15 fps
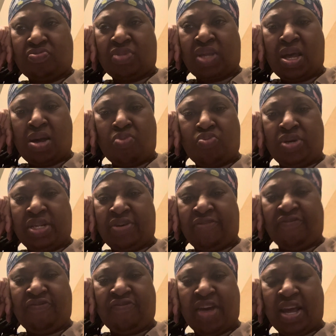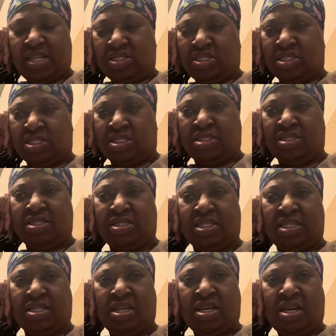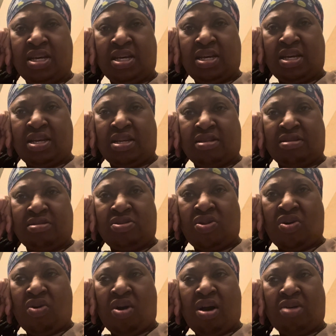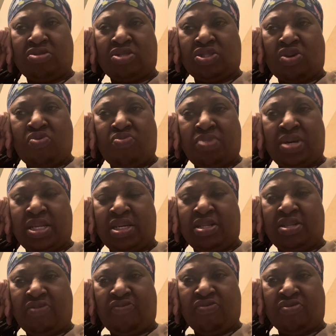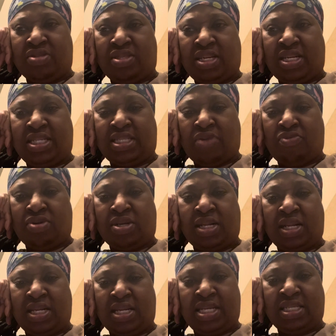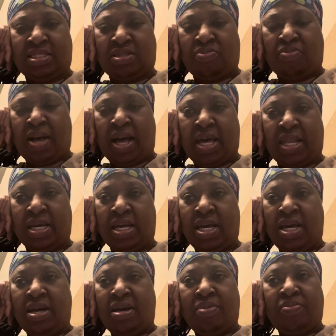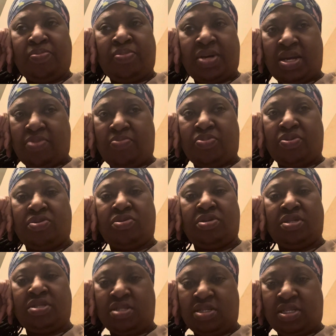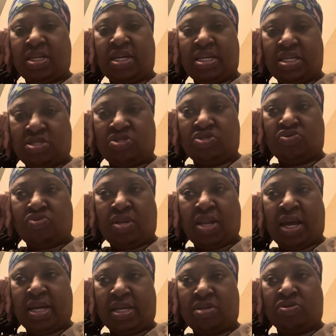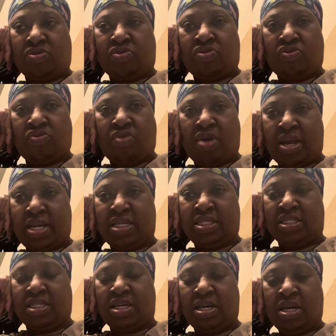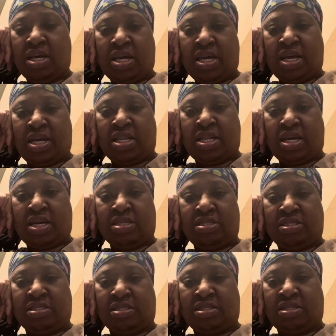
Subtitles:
help with infections and you know, so many different things that would cleanse the body. People look at you like crazy and just